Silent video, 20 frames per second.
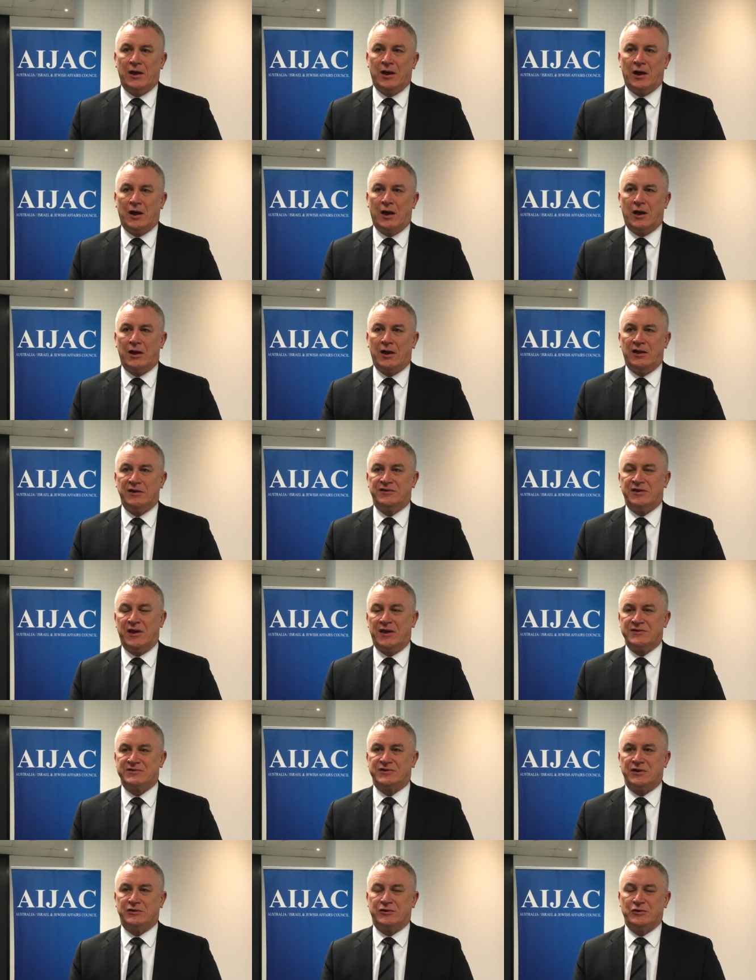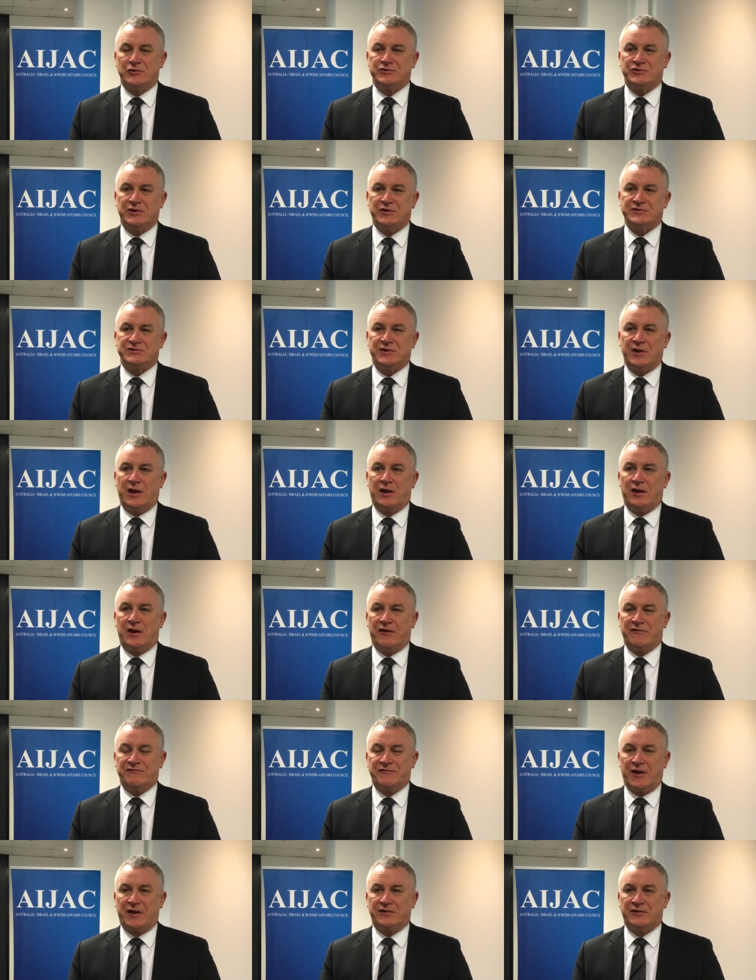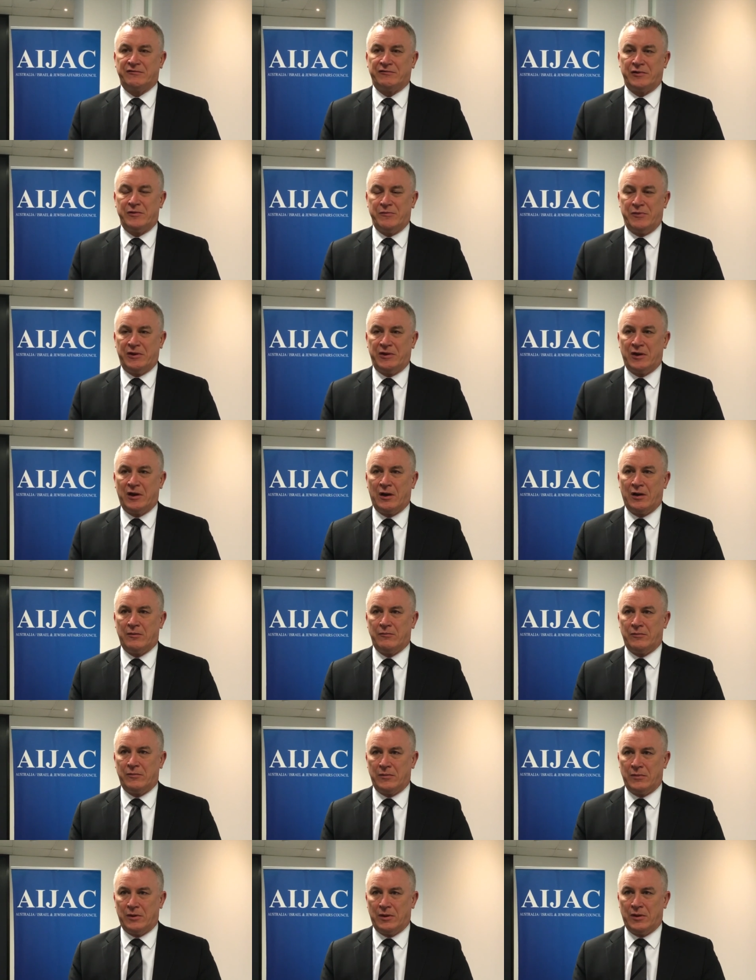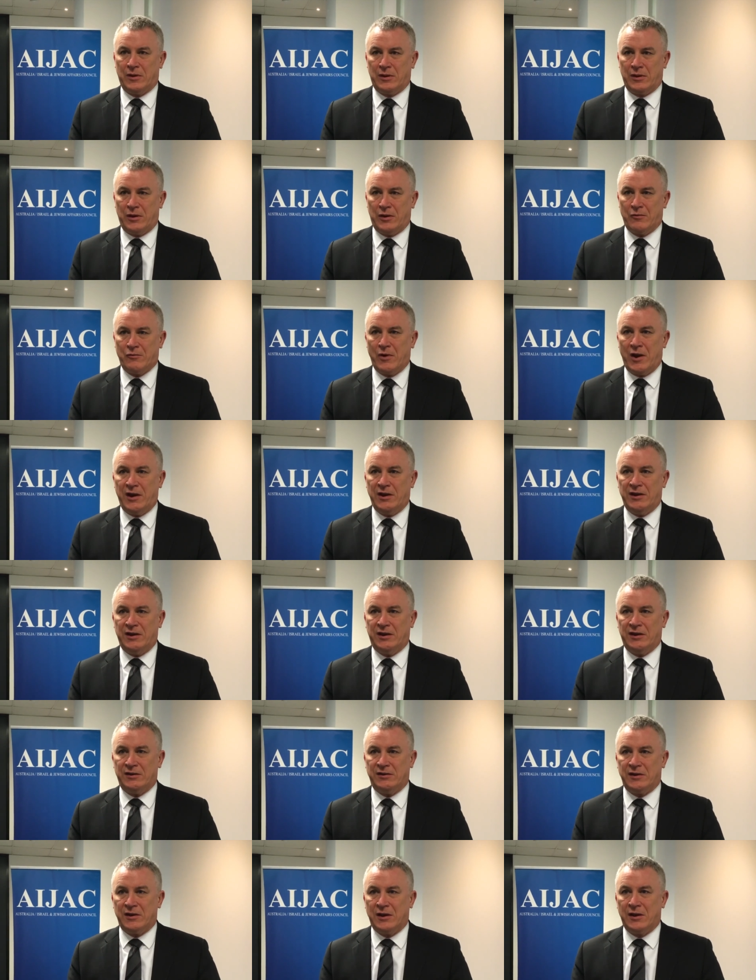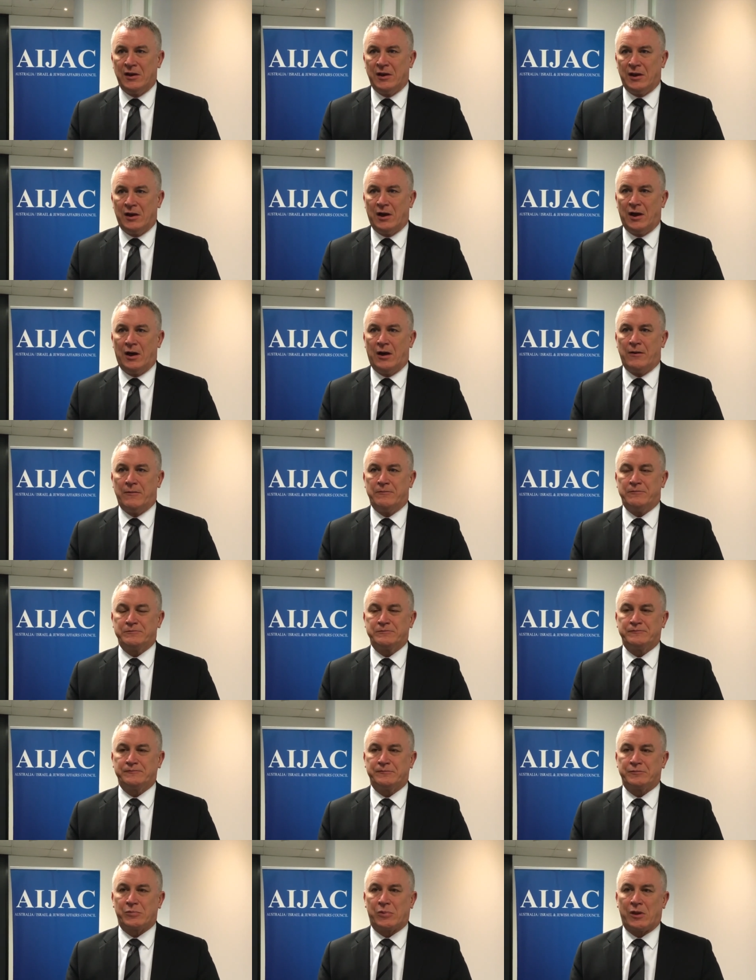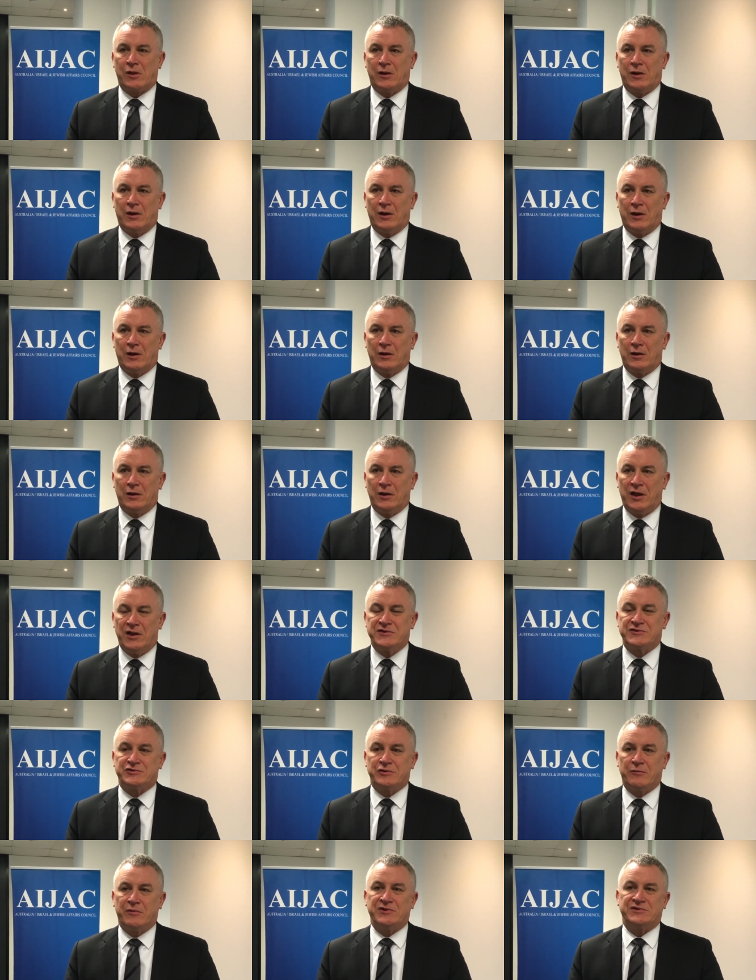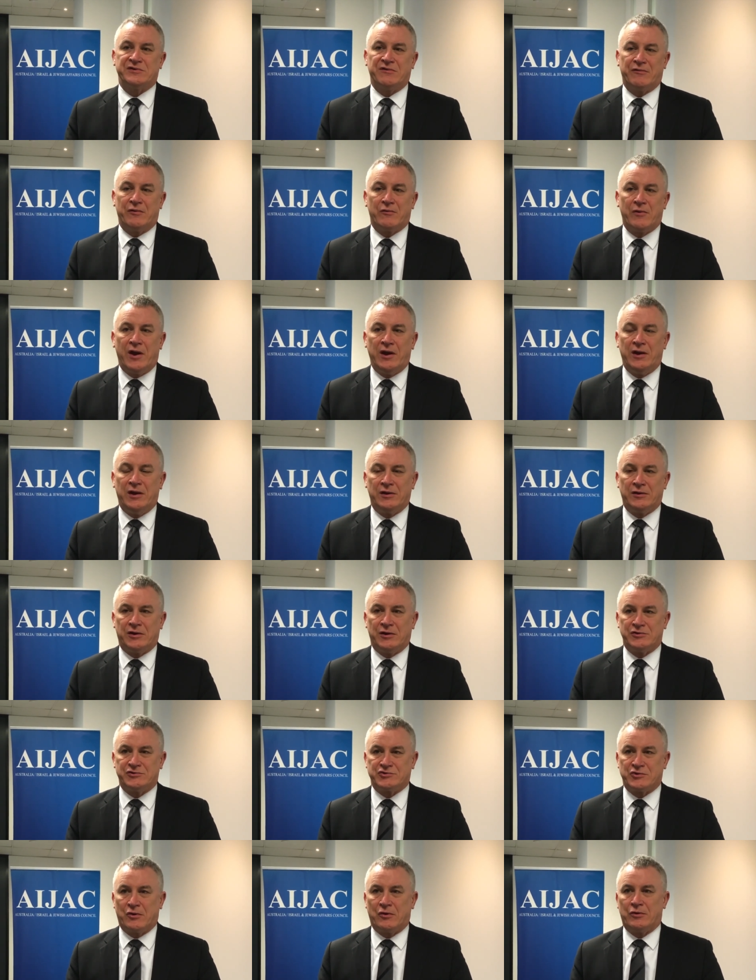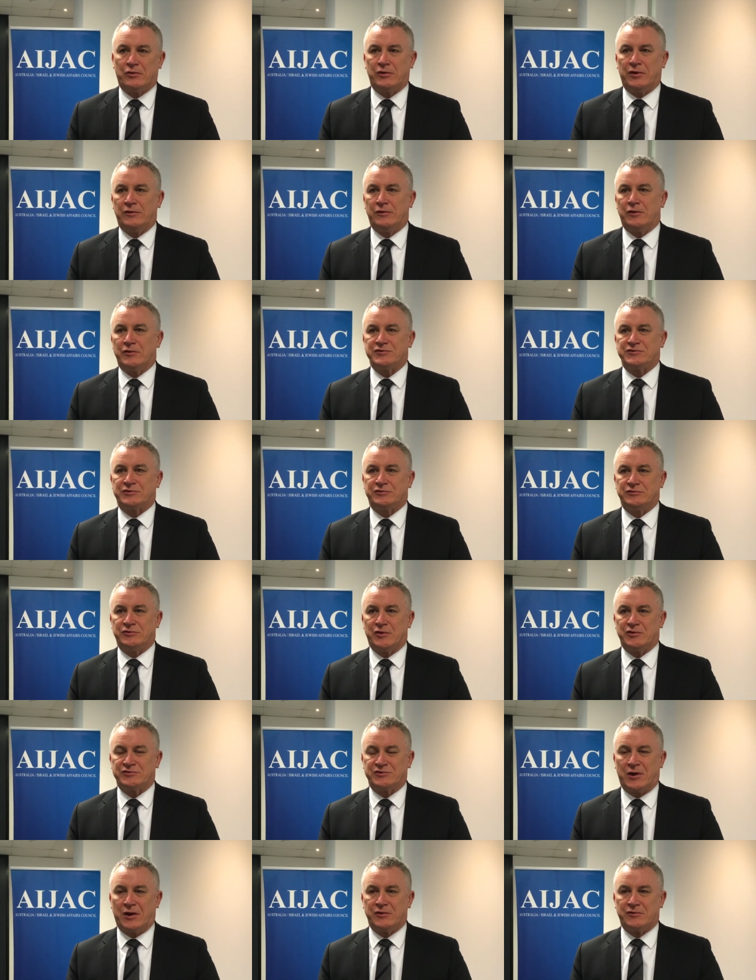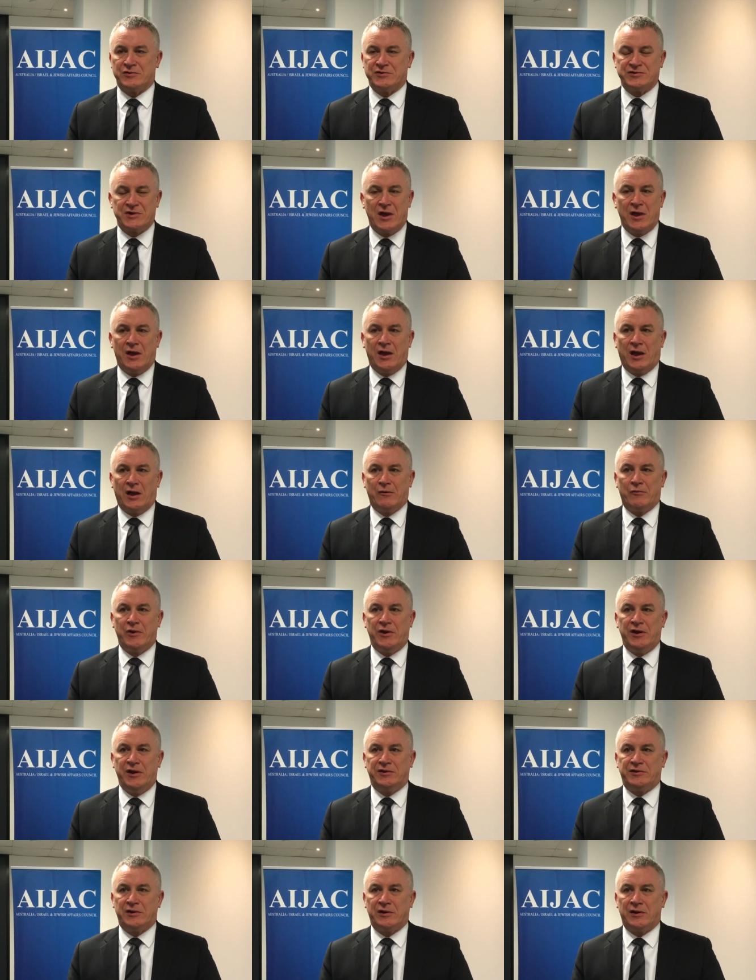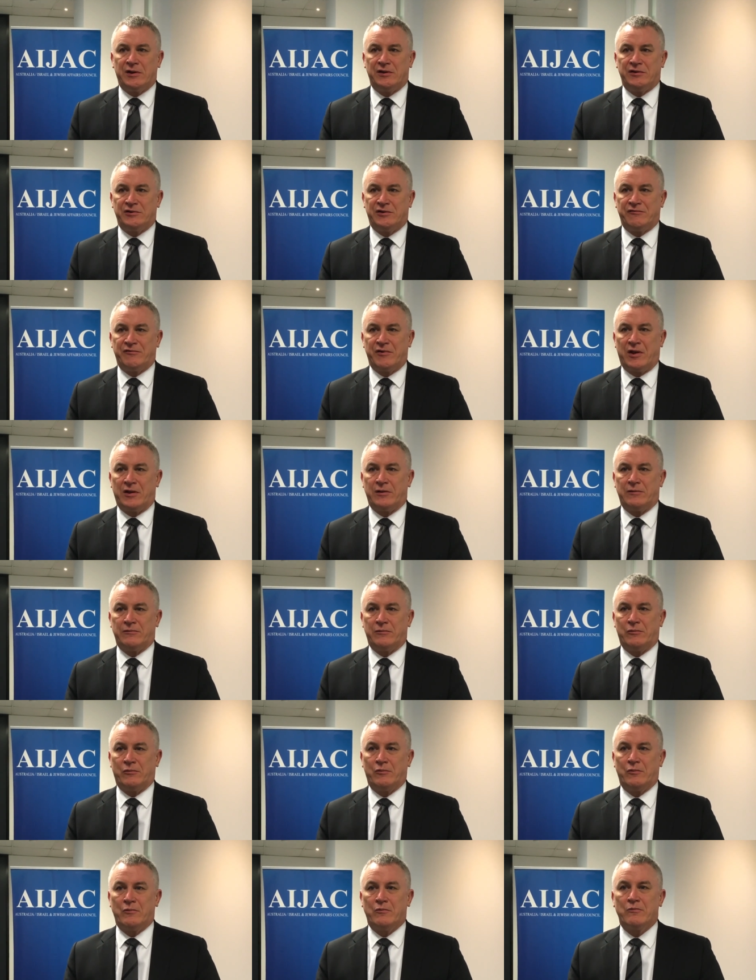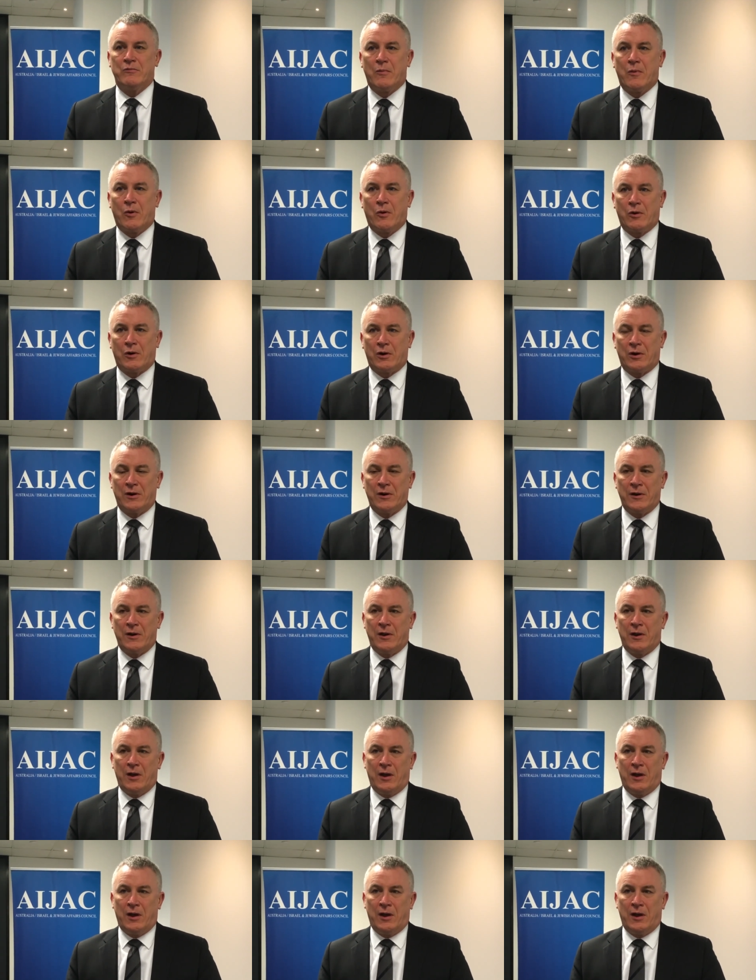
uh, into institutions that effectively become uh, Iranian um, uh, instruments of Iranian control in those those countries. And we need to develop more.